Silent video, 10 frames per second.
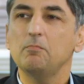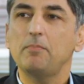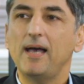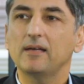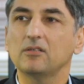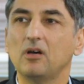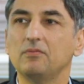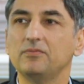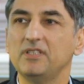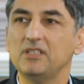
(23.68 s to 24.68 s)
impact
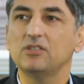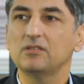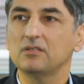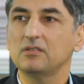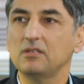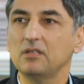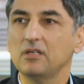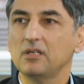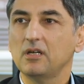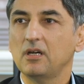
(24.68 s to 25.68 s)
of digital
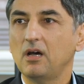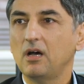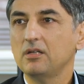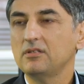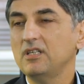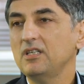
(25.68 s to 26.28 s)
on the